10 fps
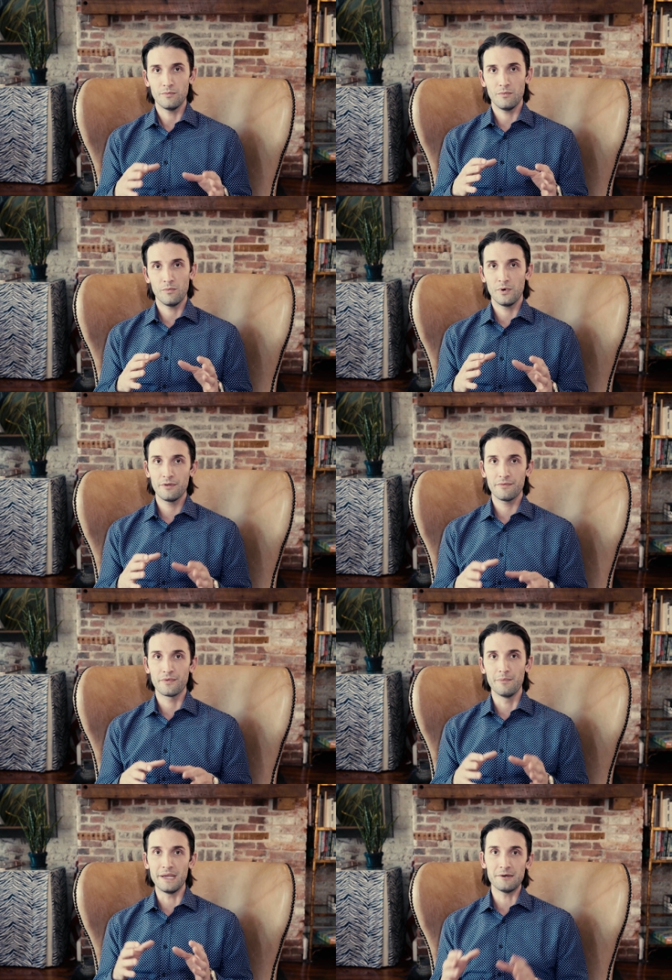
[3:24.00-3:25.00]
One of
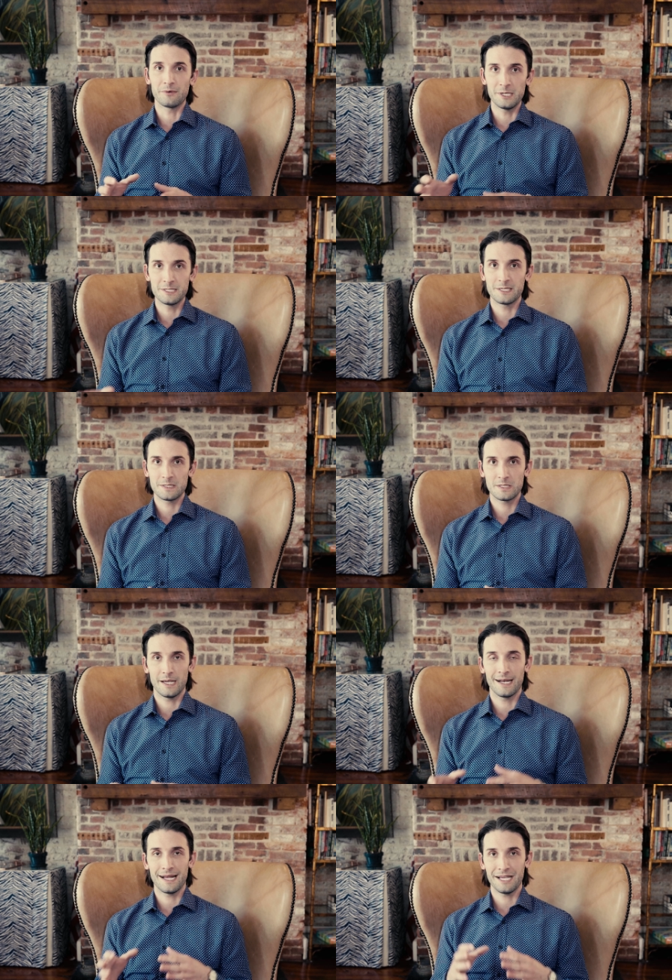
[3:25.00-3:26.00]
the main reasons
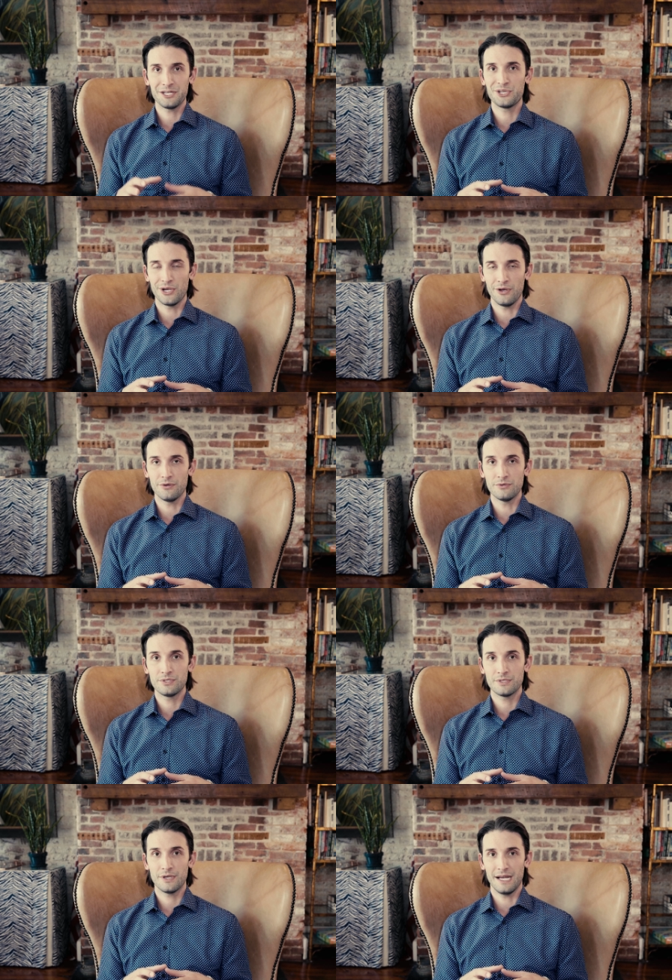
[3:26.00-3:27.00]
that I
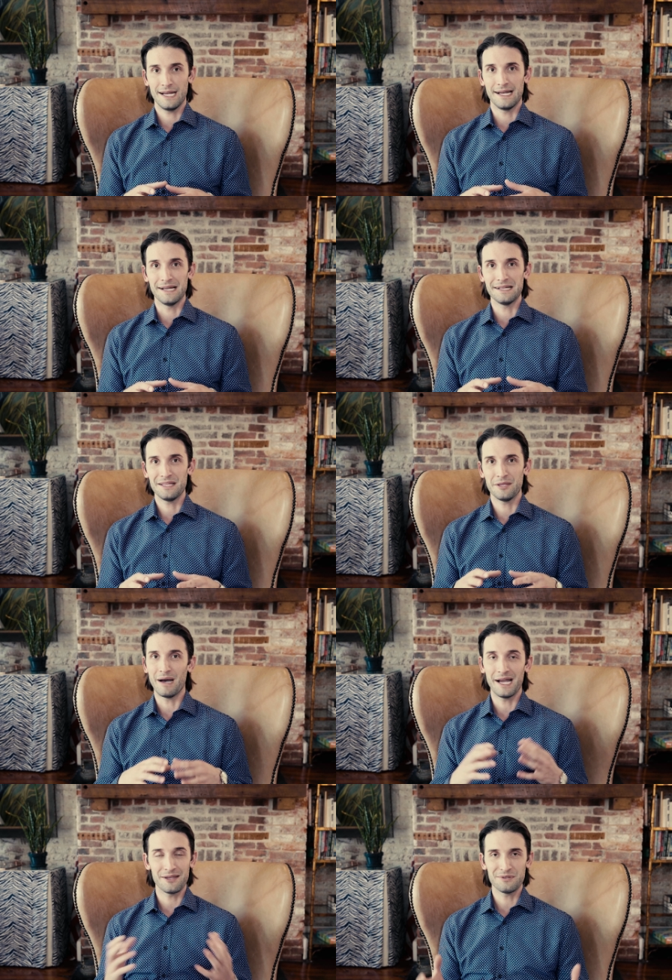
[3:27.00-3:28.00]
chose uh, the
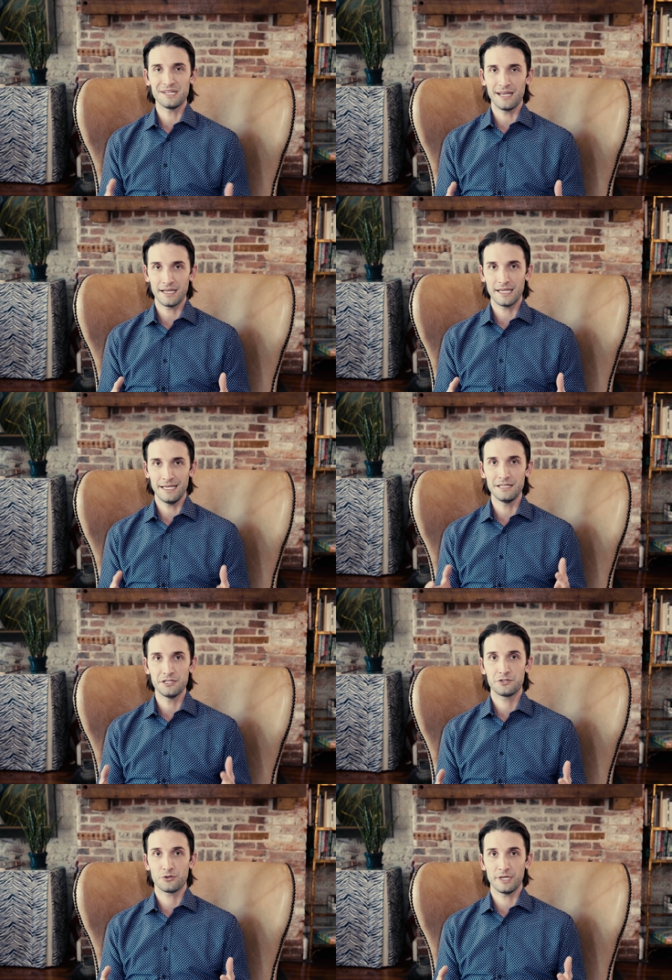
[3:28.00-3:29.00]
biotech
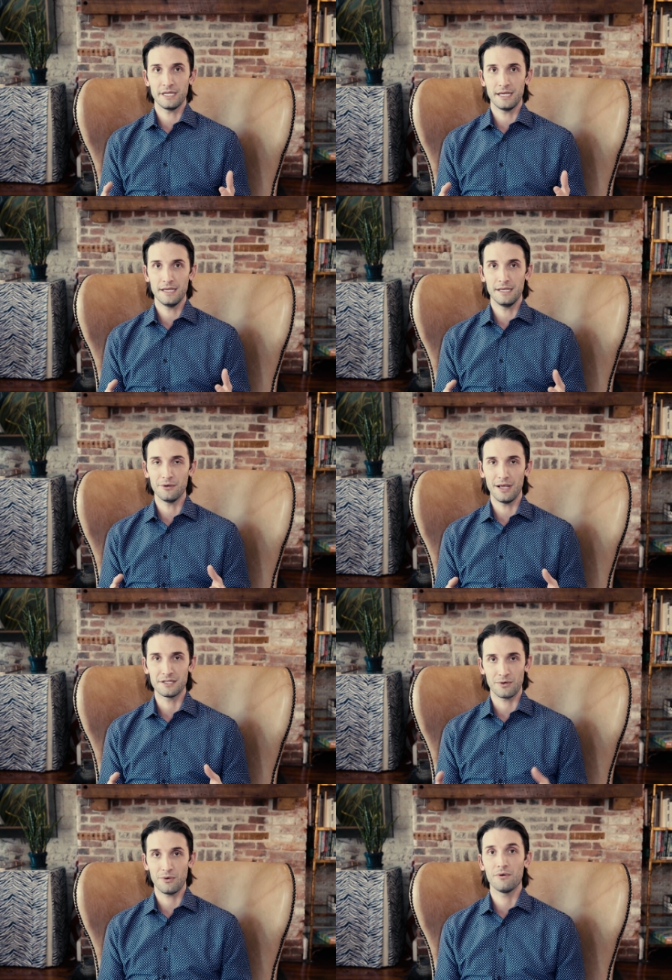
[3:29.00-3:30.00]
industry in, as
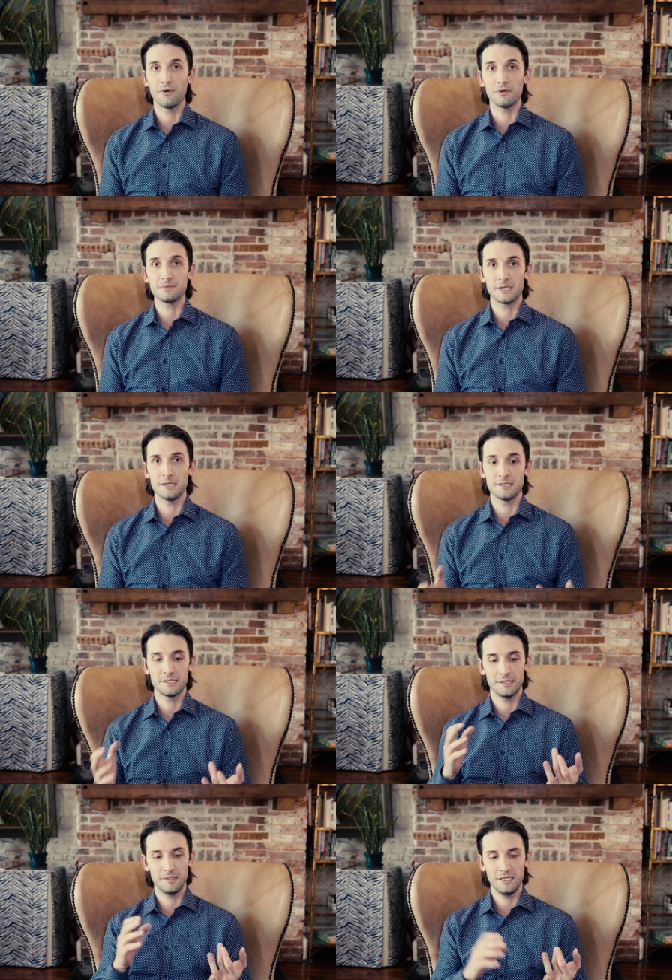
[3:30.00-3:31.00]
a whole is because
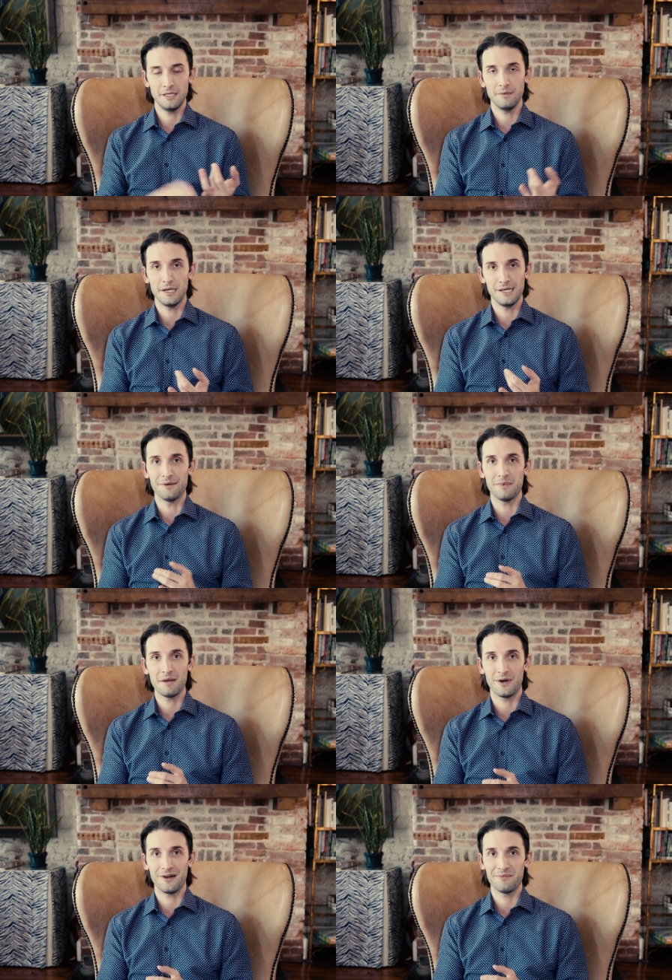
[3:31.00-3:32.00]
you know, my
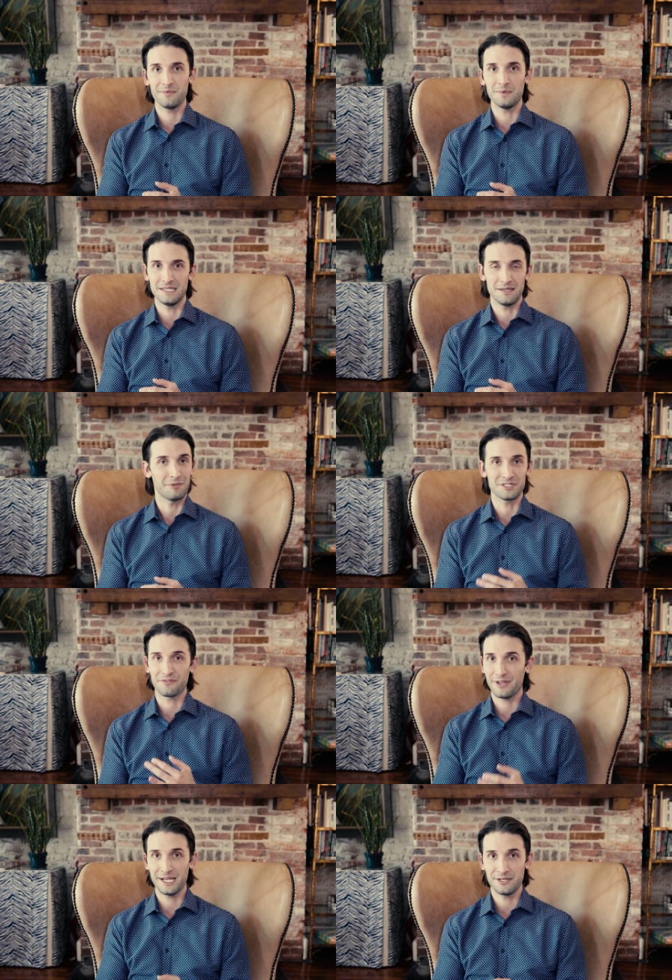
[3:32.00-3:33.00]
mom a, was a
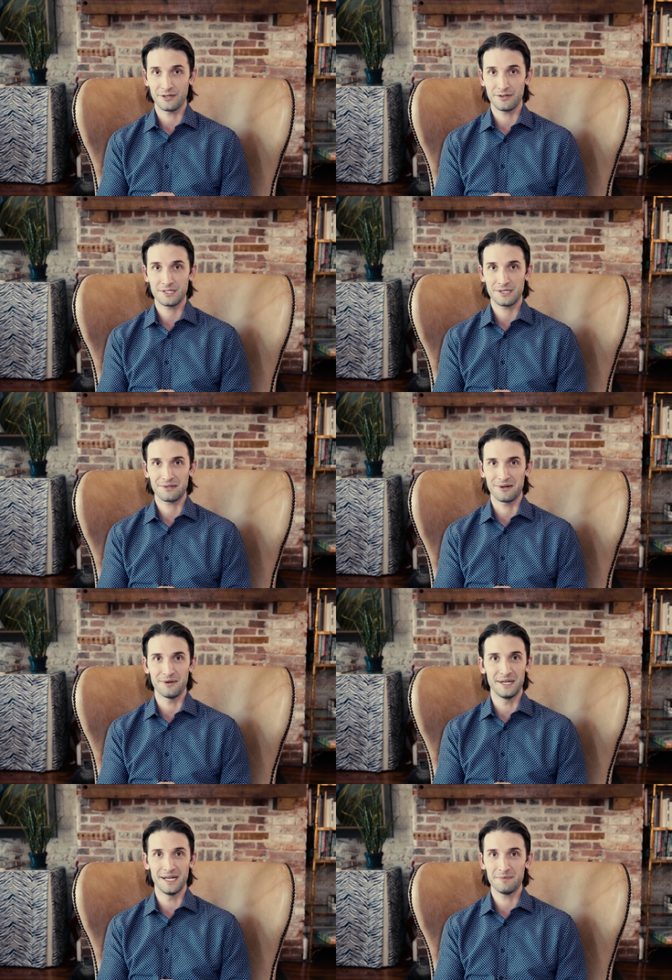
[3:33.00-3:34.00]
flight nurse
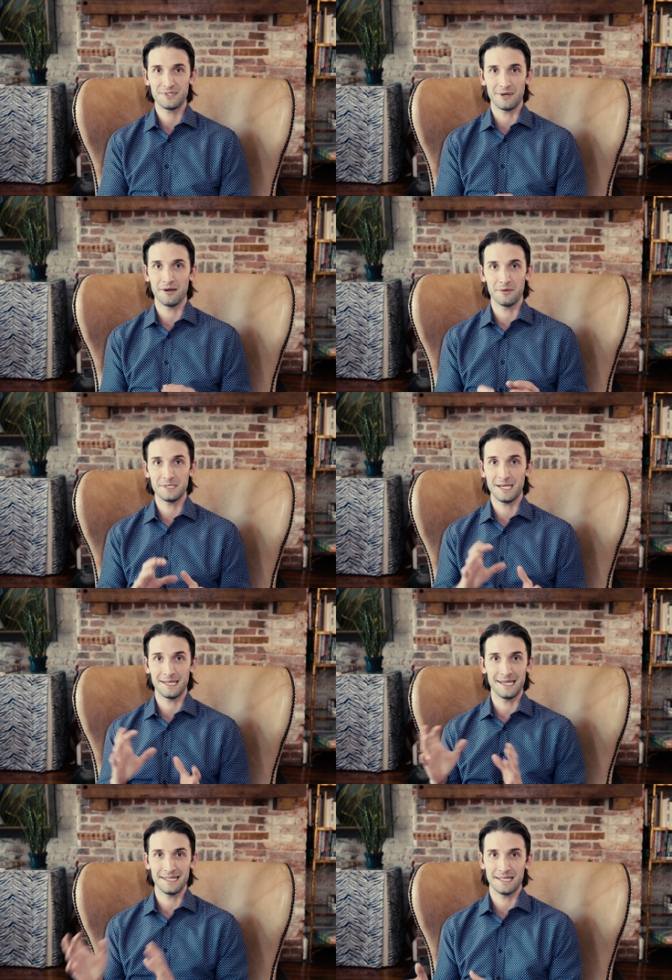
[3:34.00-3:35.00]
growing up, so I always had
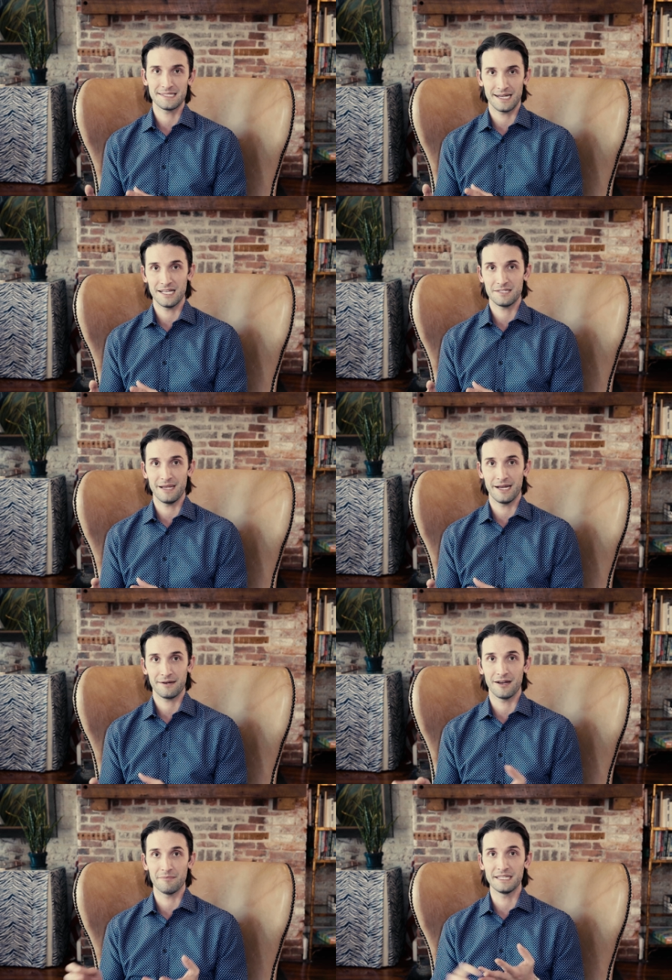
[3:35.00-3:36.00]
that, that science
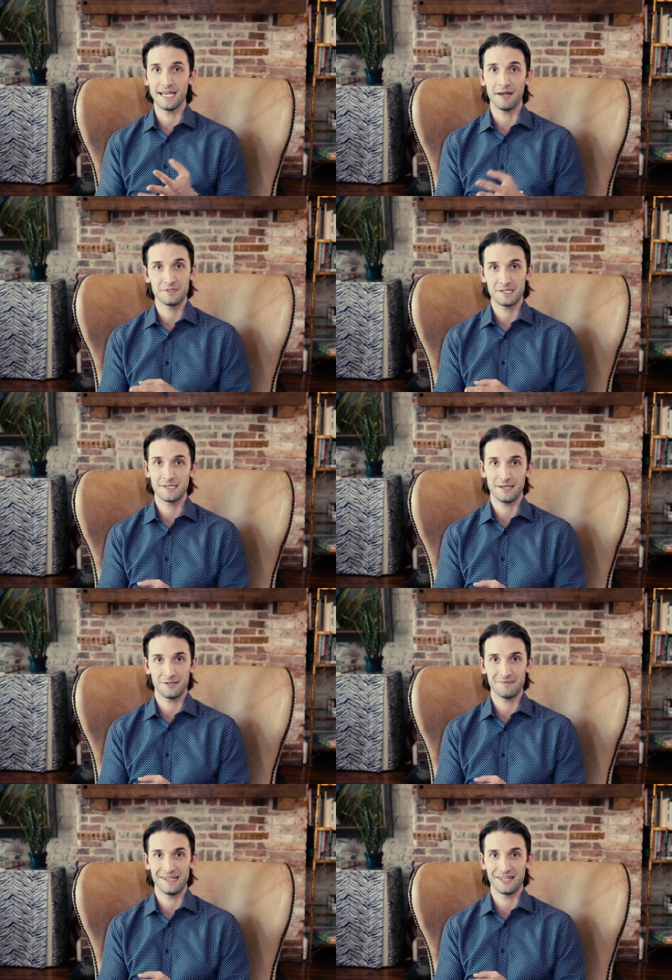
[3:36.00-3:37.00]
background. My dad was a
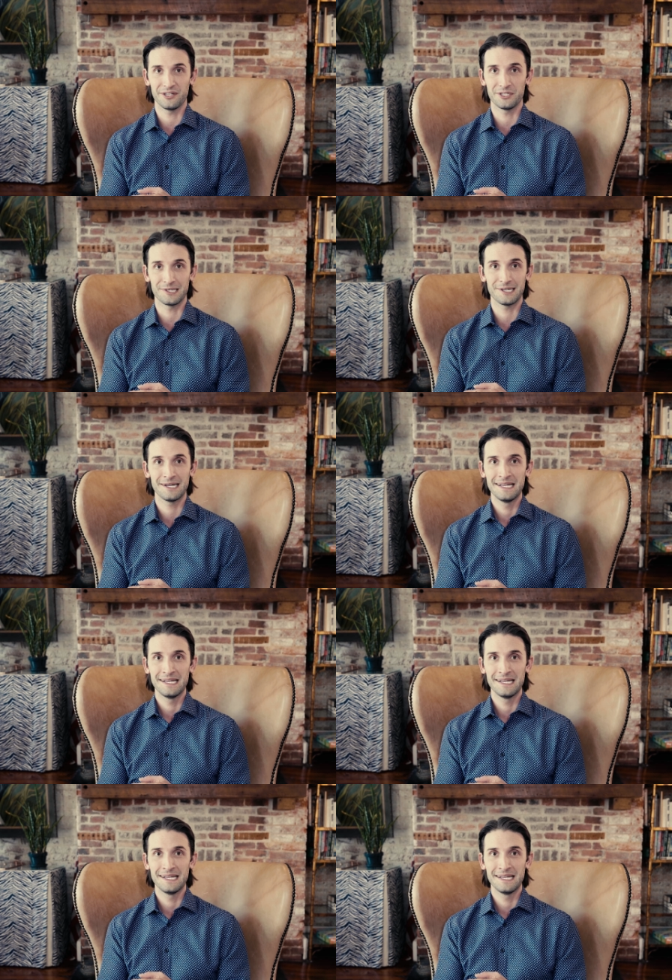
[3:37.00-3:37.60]
sales manager.